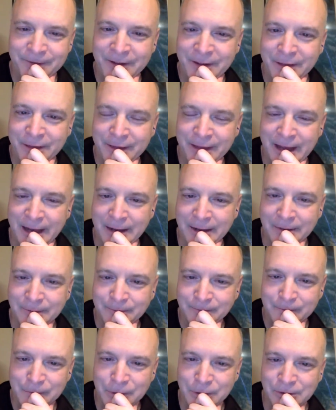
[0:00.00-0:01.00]
fifth thing,
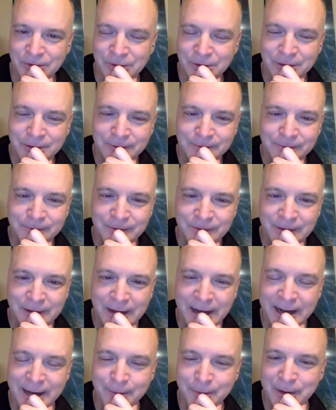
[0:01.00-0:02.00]
Bruce.
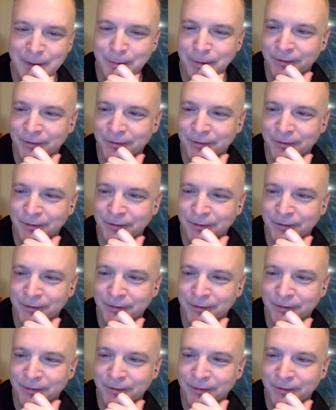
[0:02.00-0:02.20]
Oh,